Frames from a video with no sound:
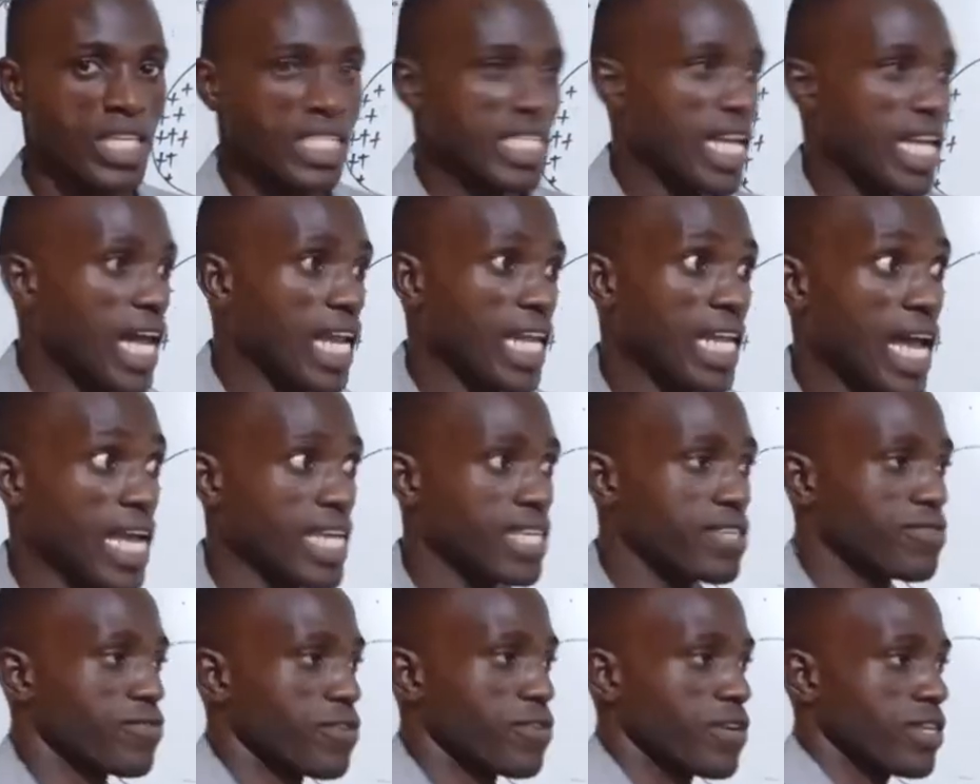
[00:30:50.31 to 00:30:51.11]
That,
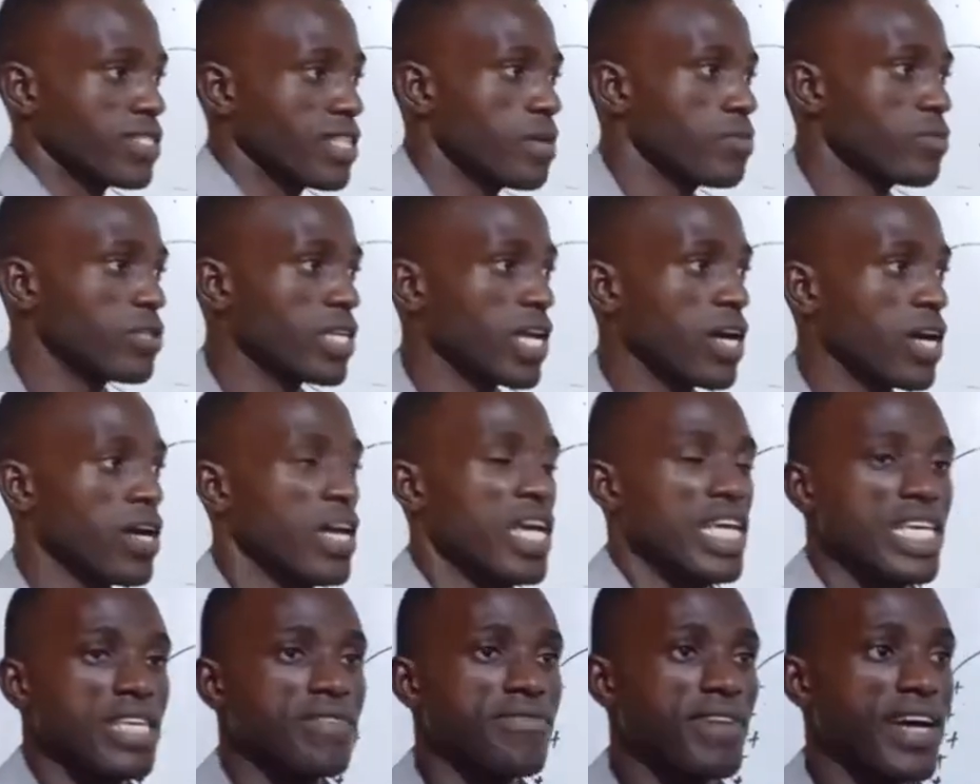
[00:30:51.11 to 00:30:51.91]
like, for example, now,
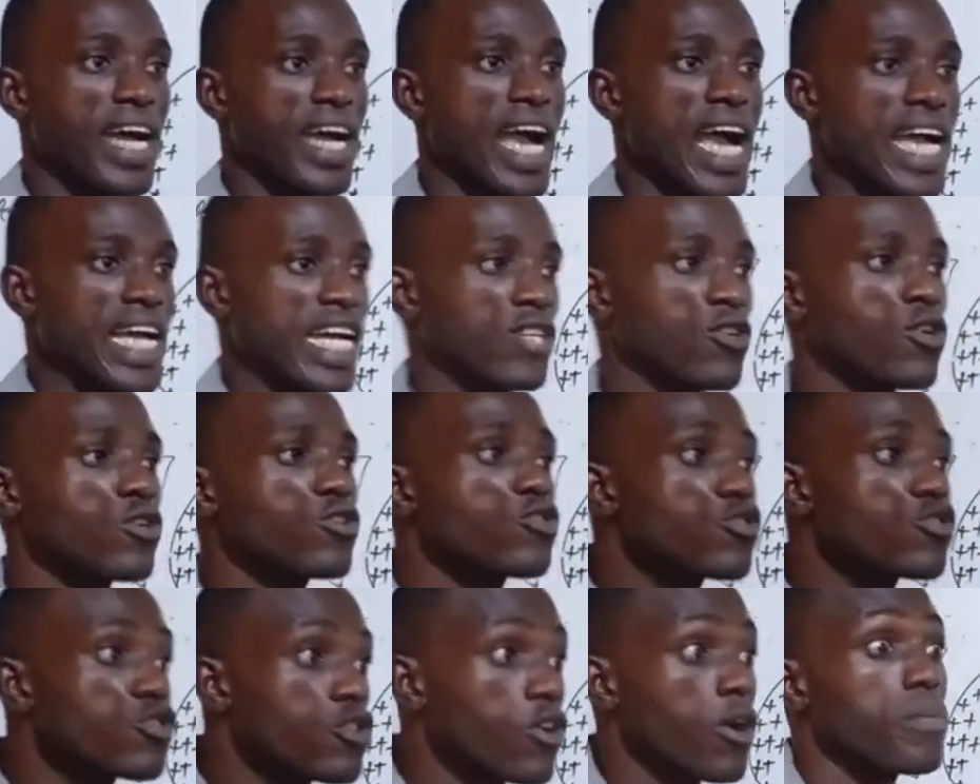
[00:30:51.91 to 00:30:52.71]
if I
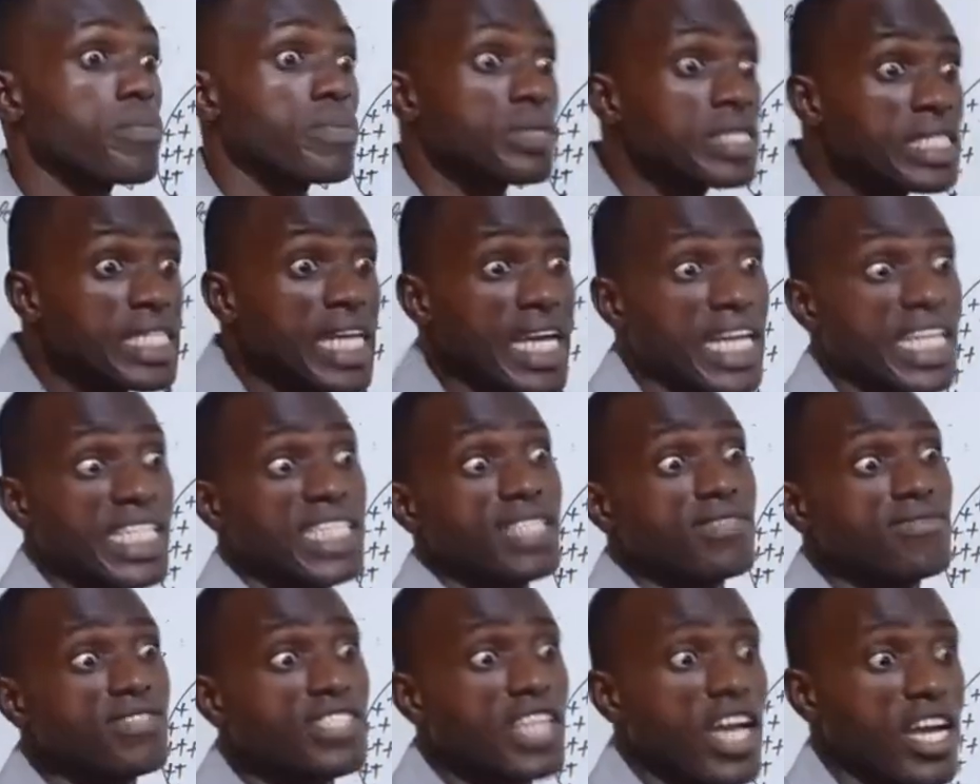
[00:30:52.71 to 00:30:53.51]
cannot dump
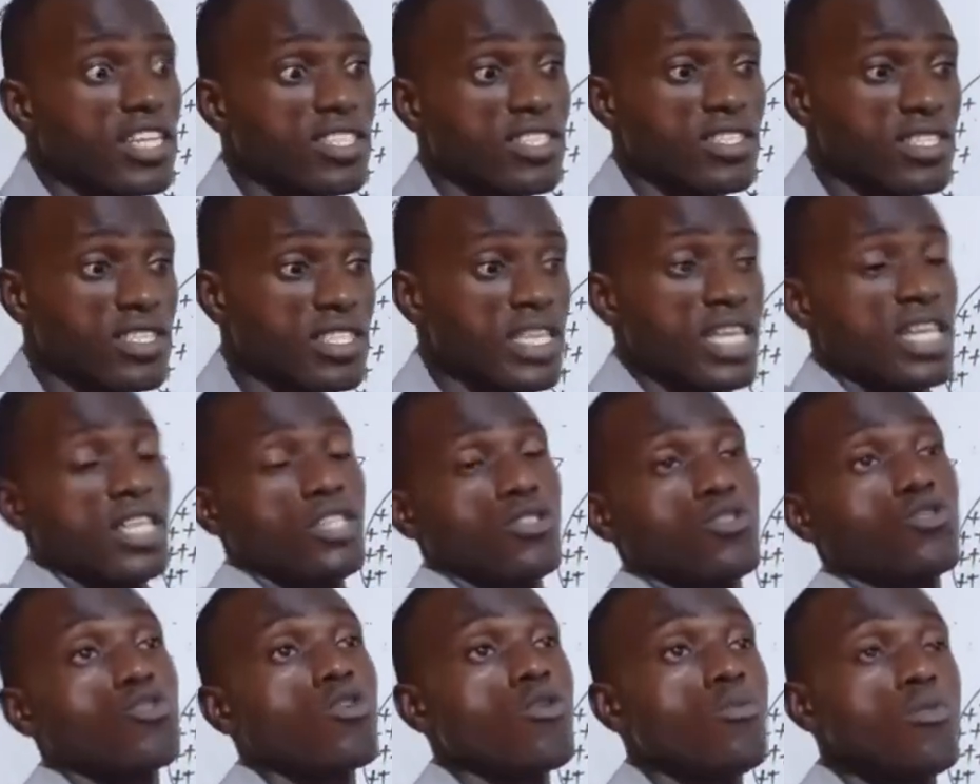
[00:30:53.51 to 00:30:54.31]
negative charges
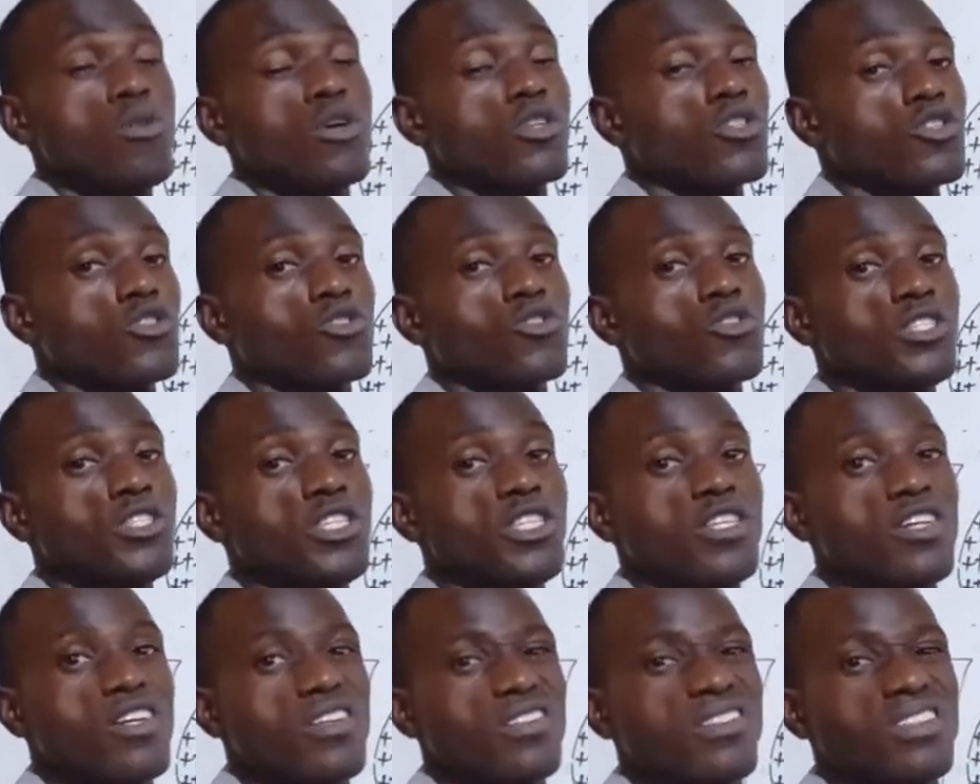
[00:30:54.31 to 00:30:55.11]
so much to
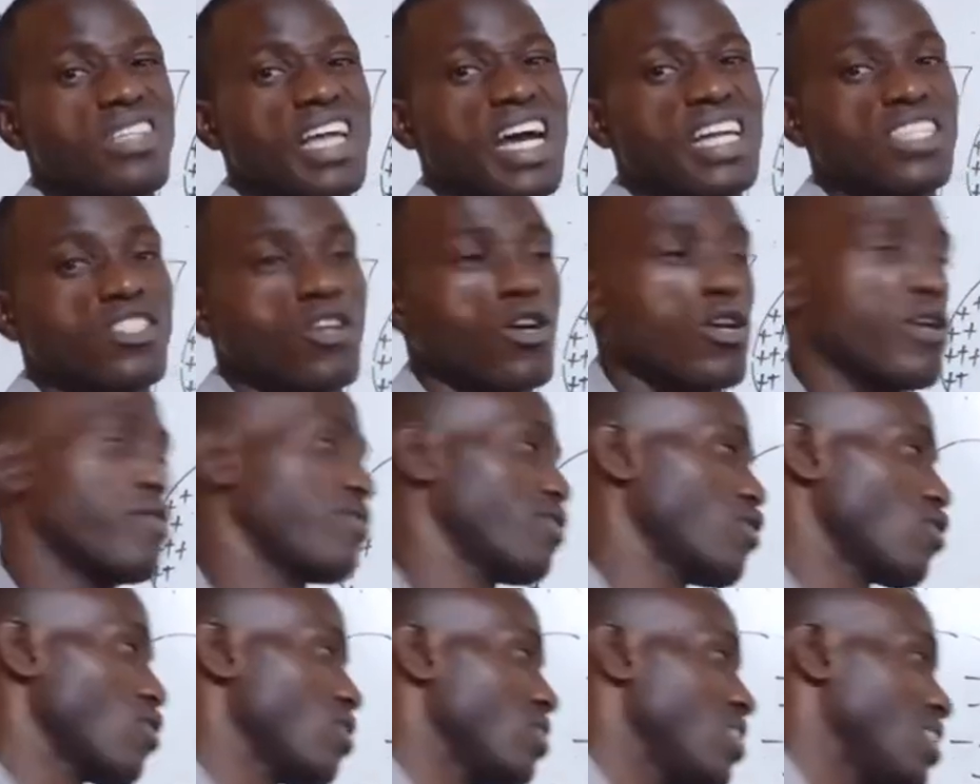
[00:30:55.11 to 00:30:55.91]
the earth that all of
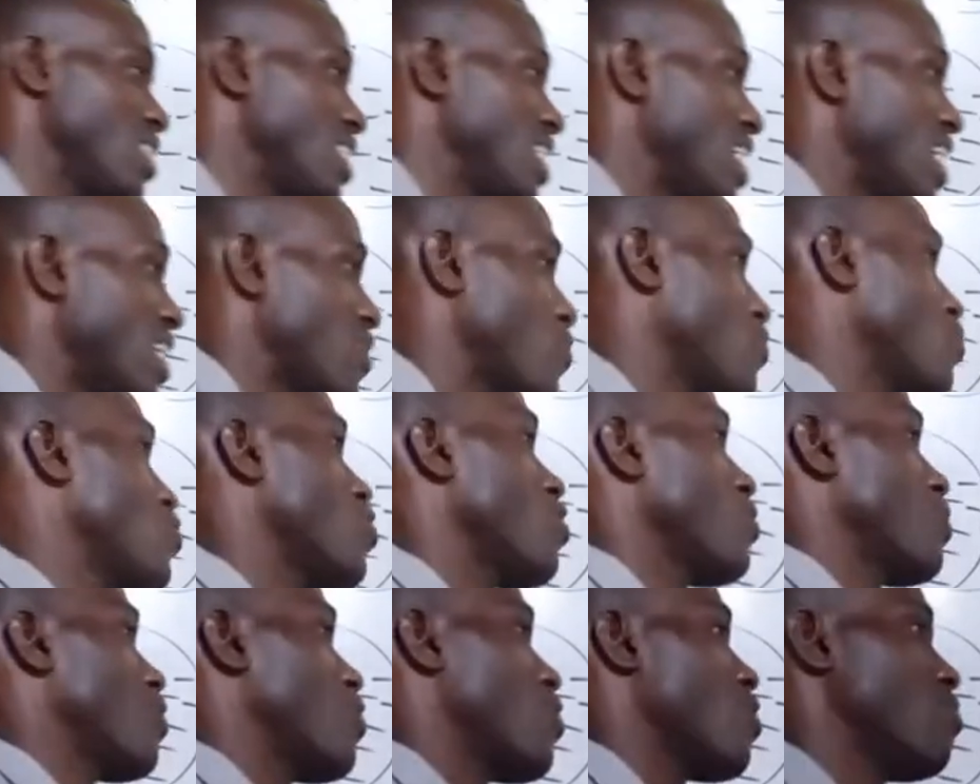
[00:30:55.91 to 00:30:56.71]
a sudden the earth will
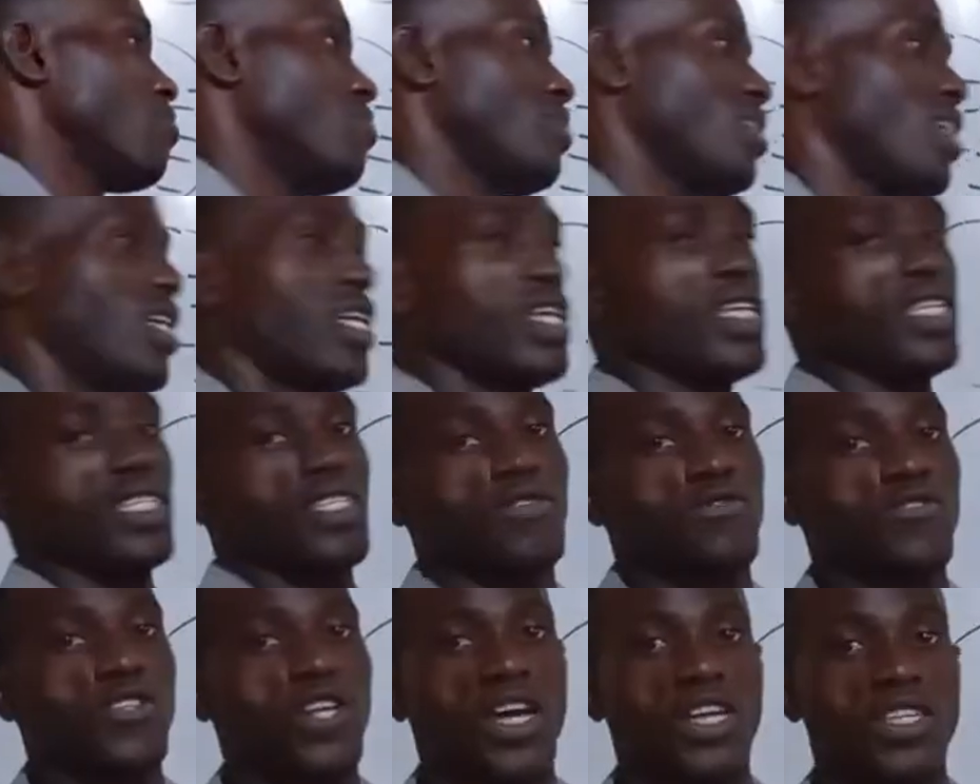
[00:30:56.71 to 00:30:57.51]
just become
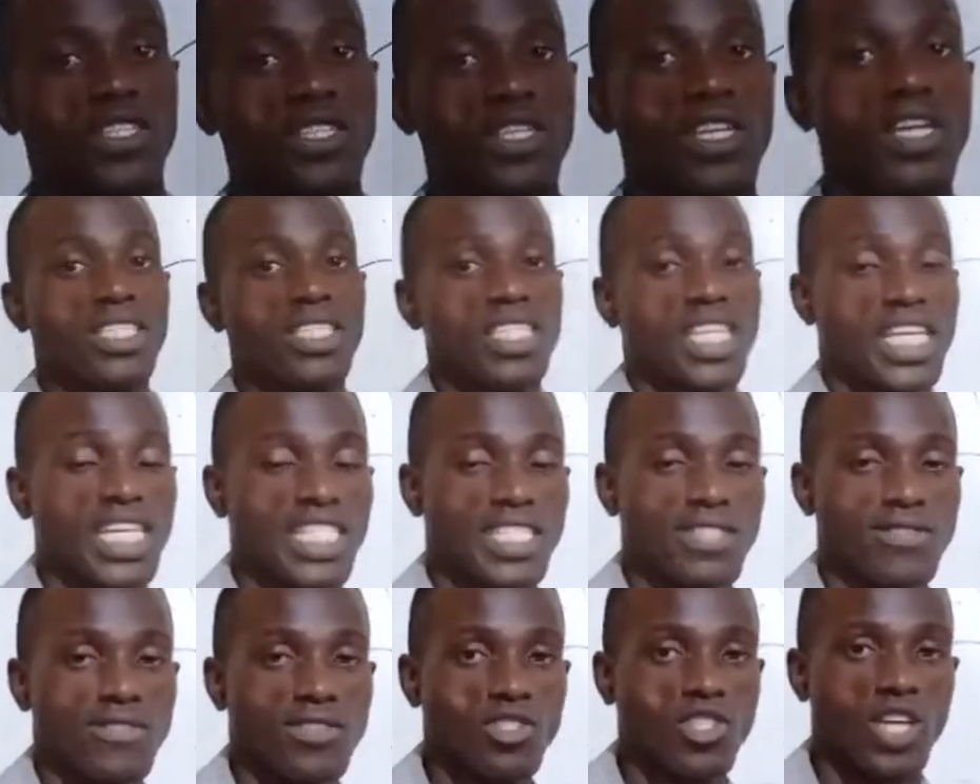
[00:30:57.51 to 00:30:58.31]
negative charge.
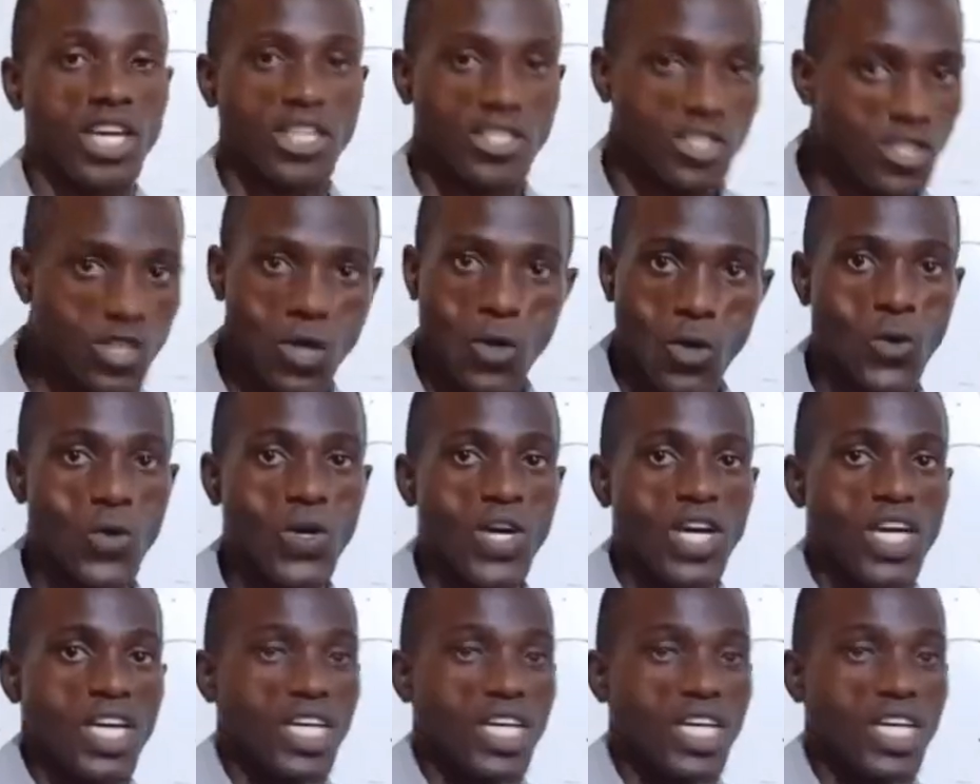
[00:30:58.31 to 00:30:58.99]
Negative charge. No.